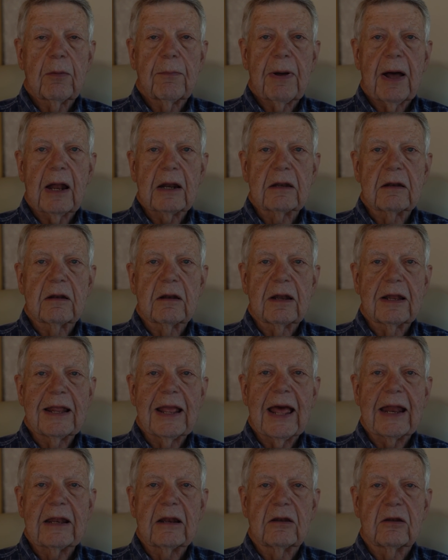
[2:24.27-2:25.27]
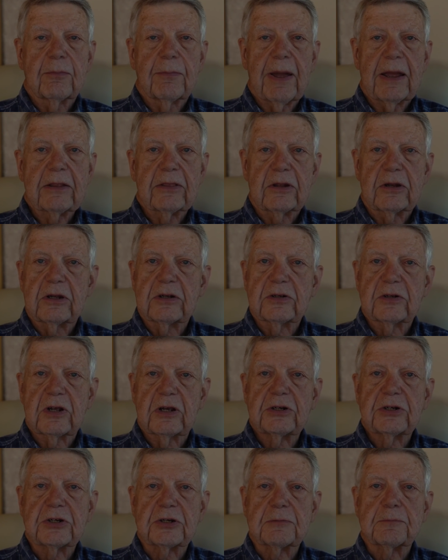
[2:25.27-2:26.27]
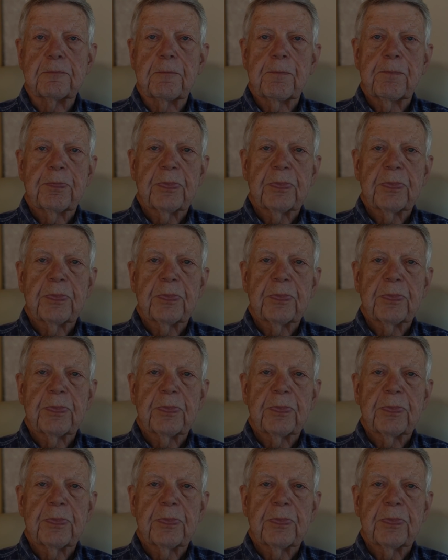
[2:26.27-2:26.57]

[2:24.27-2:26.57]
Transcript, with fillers: about getting to make the decision.